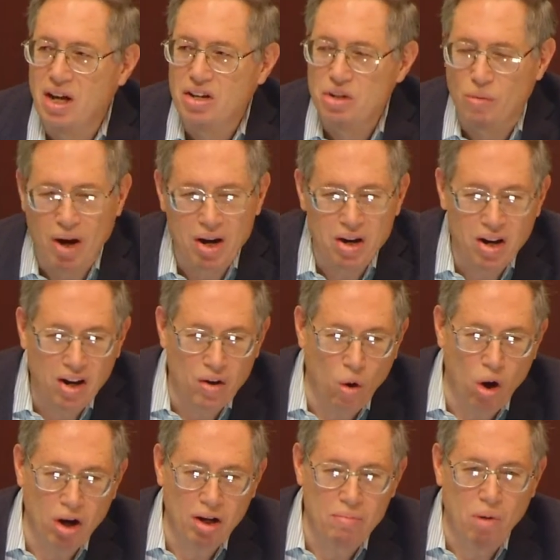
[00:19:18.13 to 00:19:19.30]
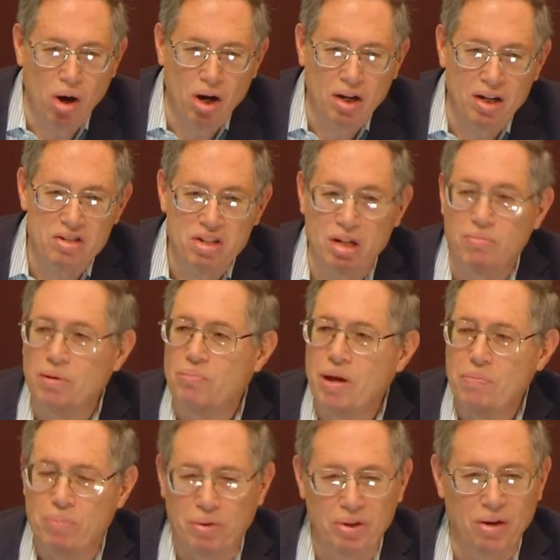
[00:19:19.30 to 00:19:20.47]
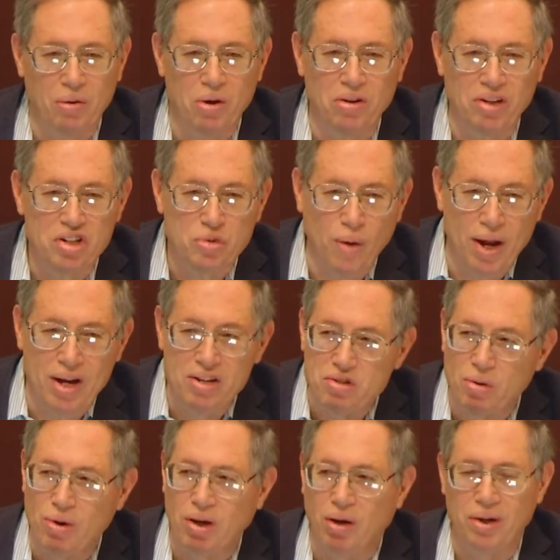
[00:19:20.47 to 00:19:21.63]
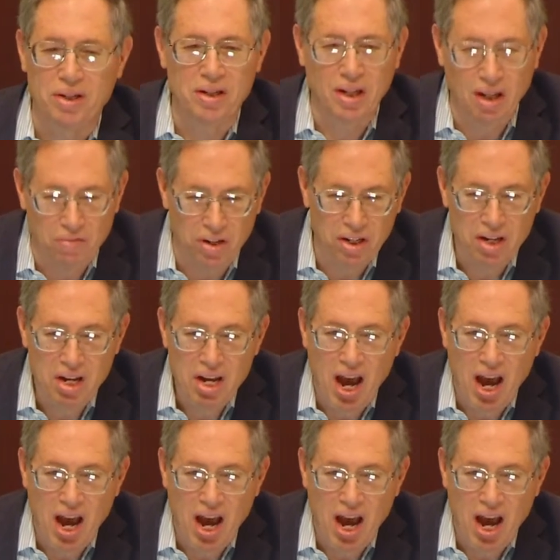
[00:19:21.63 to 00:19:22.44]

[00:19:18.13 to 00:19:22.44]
you're running an organ market, it's going to be people in their early twenties who are going to give it.